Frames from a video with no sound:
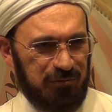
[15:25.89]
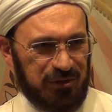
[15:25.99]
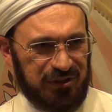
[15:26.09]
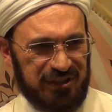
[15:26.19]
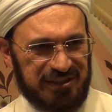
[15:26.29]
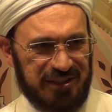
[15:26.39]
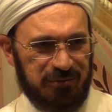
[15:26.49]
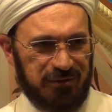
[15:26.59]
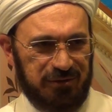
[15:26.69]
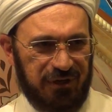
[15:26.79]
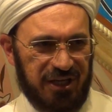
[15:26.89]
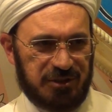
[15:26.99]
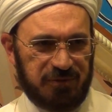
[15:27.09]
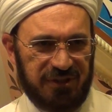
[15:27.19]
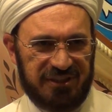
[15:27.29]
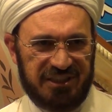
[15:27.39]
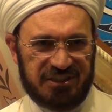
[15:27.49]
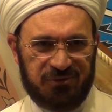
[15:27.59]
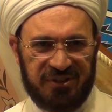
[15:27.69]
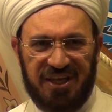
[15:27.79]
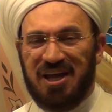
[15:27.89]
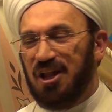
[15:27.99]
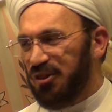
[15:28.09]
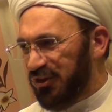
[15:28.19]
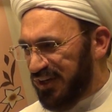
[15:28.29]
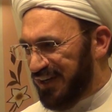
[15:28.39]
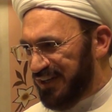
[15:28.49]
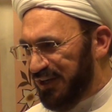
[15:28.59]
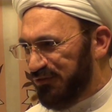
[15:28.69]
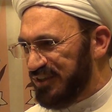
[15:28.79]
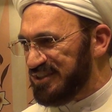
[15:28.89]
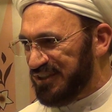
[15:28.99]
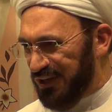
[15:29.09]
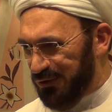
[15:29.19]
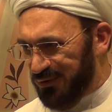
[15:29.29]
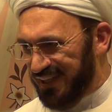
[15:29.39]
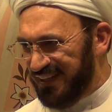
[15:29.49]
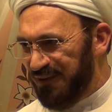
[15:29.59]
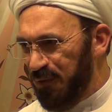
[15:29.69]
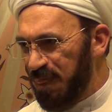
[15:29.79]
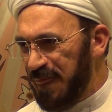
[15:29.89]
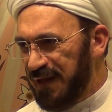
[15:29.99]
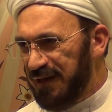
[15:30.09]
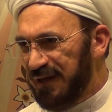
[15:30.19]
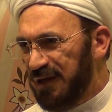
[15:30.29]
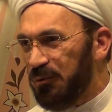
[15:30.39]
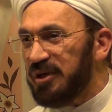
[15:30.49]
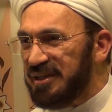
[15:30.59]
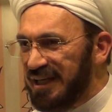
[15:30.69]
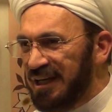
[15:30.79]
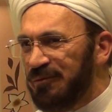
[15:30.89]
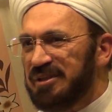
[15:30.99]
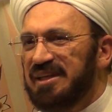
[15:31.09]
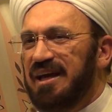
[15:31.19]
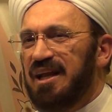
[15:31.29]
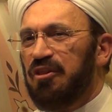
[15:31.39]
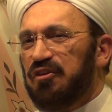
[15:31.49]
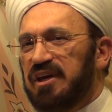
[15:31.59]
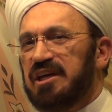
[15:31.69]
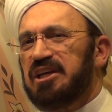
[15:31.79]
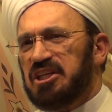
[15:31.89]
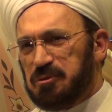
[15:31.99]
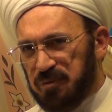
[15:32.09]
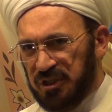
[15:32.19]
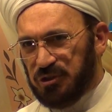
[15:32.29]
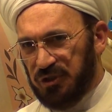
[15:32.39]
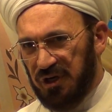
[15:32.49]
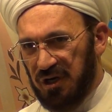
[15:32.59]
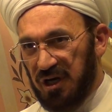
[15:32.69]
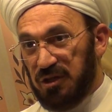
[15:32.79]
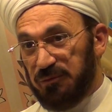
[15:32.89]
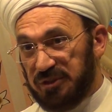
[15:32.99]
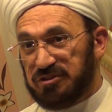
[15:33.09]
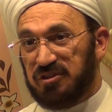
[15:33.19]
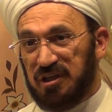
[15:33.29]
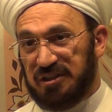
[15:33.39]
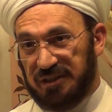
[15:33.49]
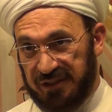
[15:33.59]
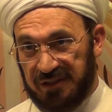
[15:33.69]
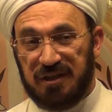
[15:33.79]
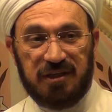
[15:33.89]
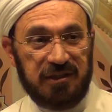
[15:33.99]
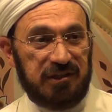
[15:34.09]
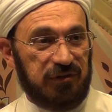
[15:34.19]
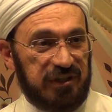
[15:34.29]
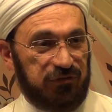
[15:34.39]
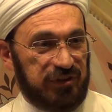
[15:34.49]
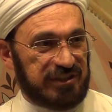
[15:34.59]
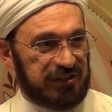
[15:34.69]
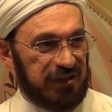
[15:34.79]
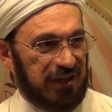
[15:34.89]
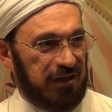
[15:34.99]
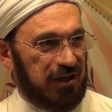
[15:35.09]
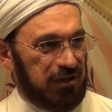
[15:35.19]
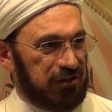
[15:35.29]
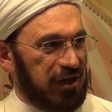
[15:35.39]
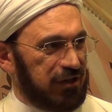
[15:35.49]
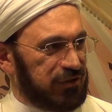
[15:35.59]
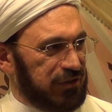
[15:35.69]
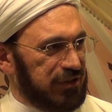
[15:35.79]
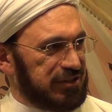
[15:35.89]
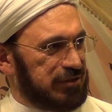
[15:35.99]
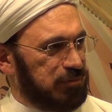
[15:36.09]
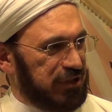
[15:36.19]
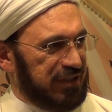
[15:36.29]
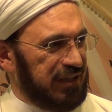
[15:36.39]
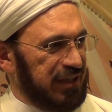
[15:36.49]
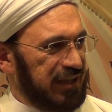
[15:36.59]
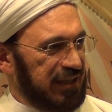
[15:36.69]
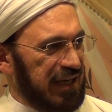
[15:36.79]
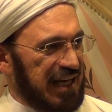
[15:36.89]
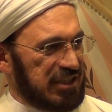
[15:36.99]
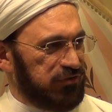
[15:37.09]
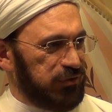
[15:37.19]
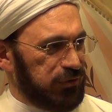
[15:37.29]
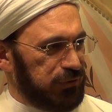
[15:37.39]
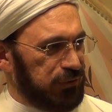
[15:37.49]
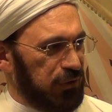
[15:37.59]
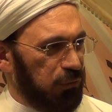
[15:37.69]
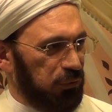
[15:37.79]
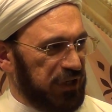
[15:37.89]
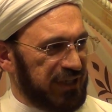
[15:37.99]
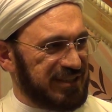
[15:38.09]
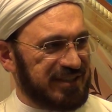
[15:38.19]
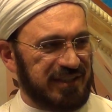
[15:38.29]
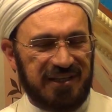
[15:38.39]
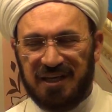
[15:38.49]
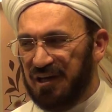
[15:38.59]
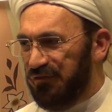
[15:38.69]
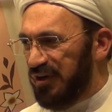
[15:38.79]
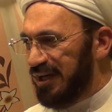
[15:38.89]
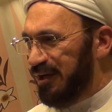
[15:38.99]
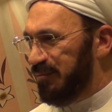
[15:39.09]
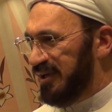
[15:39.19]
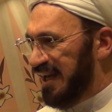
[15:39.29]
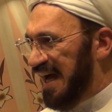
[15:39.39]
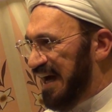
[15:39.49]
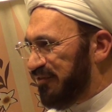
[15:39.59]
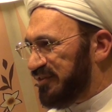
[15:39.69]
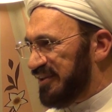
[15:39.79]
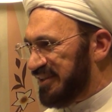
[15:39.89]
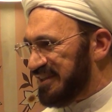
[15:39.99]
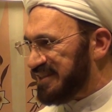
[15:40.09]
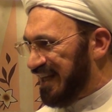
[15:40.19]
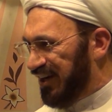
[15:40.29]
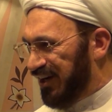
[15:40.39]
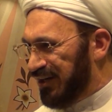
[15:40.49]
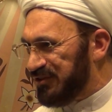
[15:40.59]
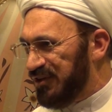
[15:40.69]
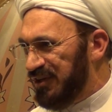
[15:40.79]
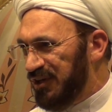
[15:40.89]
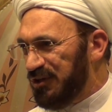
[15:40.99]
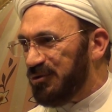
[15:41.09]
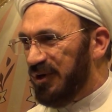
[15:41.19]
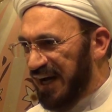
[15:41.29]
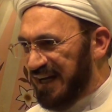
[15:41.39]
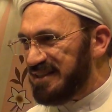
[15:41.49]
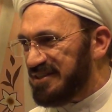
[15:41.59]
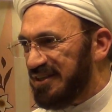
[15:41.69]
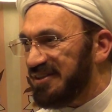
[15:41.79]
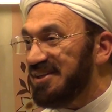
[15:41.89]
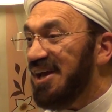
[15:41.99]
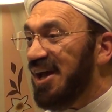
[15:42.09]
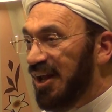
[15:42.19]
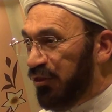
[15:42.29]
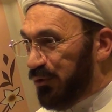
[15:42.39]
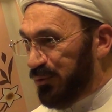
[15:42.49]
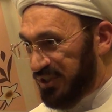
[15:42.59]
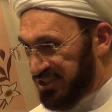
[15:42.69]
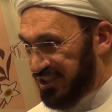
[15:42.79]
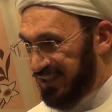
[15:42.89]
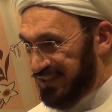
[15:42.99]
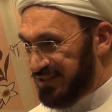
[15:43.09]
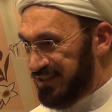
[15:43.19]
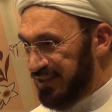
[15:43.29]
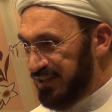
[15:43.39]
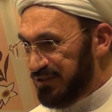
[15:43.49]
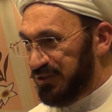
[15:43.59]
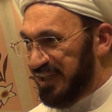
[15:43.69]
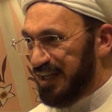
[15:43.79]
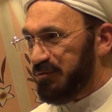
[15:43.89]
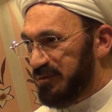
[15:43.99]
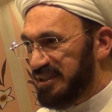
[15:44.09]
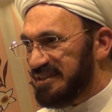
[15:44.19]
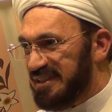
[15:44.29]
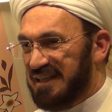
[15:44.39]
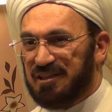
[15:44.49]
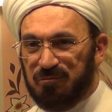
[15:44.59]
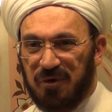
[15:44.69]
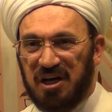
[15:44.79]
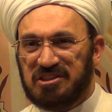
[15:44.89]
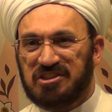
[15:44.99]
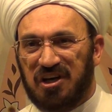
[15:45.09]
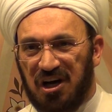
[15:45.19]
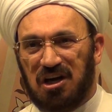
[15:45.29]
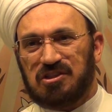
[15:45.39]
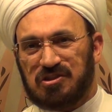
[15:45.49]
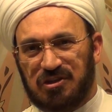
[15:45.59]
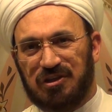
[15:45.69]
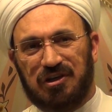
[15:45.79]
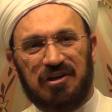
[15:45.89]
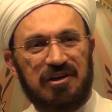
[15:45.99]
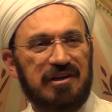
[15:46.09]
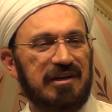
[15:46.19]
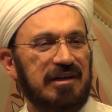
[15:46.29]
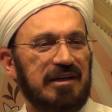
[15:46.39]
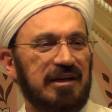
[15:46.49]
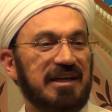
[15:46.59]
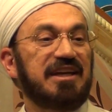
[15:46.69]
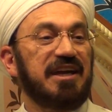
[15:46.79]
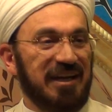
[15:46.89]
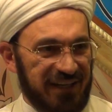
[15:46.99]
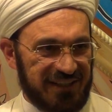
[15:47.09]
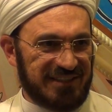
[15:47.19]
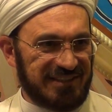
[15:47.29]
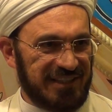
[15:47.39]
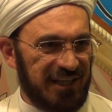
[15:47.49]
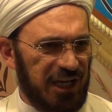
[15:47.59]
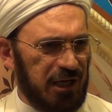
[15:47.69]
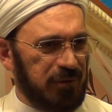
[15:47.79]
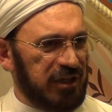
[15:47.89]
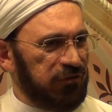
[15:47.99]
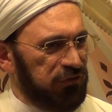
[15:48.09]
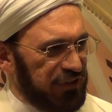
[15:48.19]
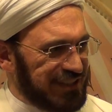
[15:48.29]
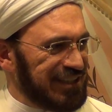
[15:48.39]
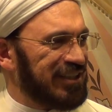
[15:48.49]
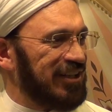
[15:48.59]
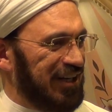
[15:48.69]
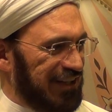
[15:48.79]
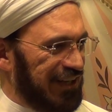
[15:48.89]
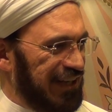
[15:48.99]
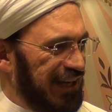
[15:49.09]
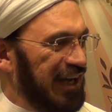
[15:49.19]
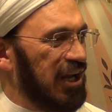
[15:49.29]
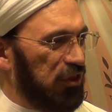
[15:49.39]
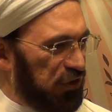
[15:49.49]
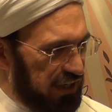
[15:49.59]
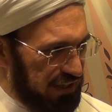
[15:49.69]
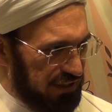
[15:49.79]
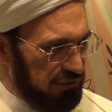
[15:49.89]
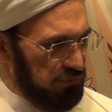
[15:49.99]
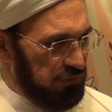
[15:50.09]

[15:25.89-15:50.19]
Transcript: because the hospital deals with health care in a physical way. We deal with health care in a spiritual, although we try in even in physical. Our doctors been last few weeks available after the Salat to answer the health questions. So that means that the mosque also cares about physical health care.